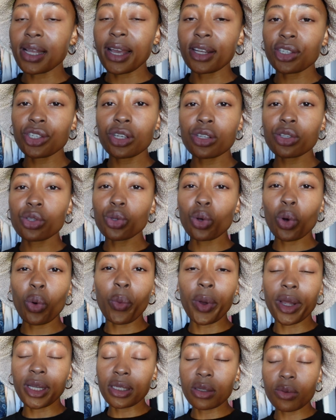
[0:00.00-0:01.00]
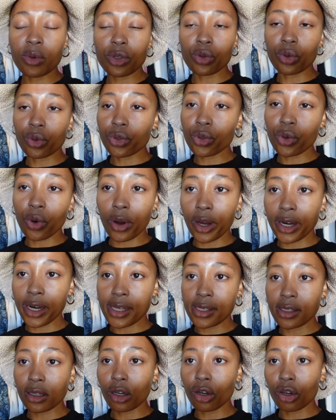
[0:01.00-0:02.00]
I actually saw Wendy was also
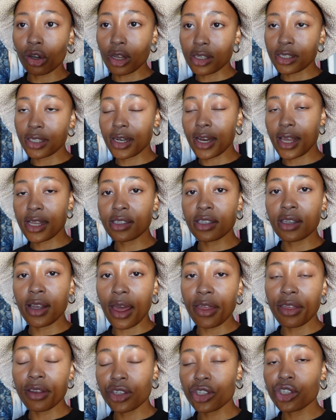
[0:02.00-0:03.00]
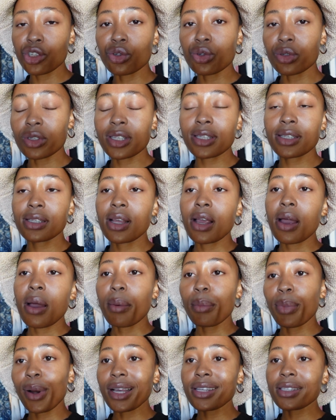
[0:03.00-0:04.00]
organizing a closet, and I think she uses
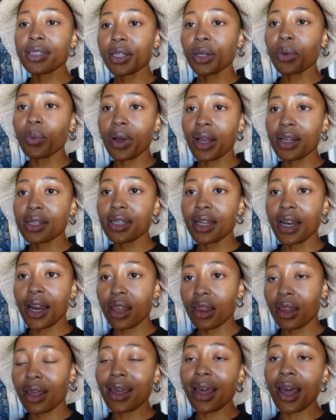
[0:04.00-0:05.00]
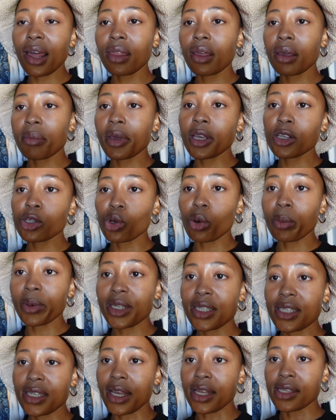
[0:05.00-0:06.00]
plastic ones, and I think they make so
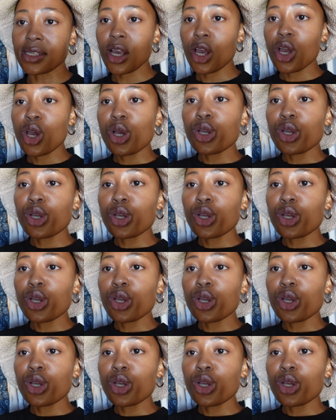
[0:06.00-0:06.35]
much sense.